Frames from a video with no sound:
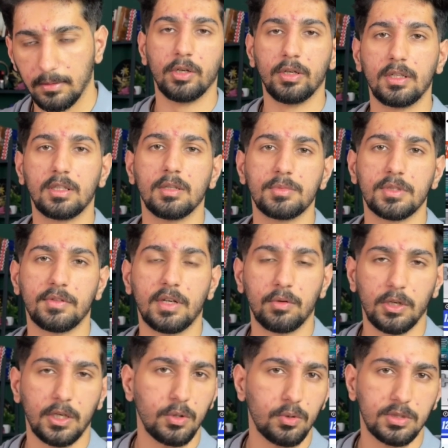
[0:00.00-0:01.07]
In terms of how to
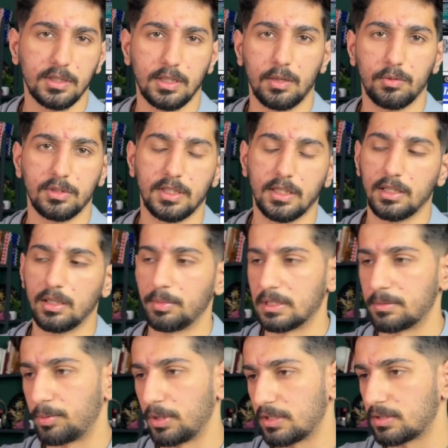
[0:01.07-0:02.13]
use and how to set it up, it's
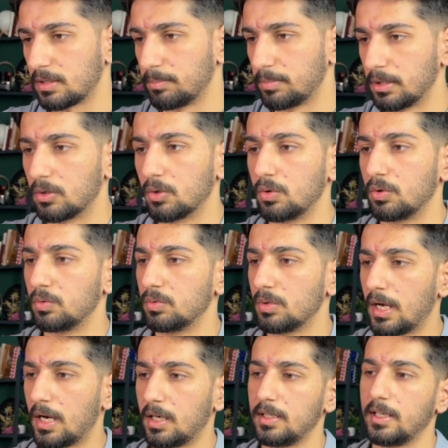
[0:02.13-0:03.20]
pretty simple. Go to
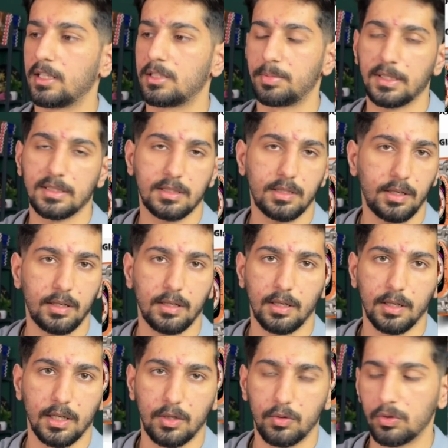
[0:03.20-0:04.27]
AliExpress, create an
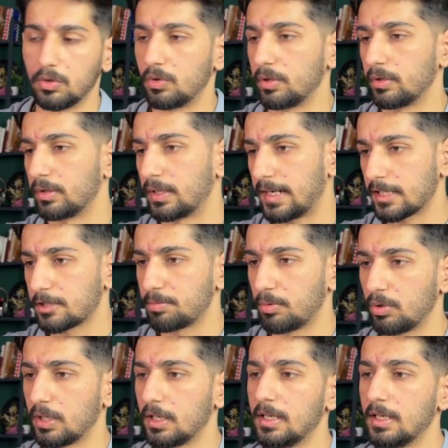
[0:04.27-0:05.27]
account, go to your dashboard,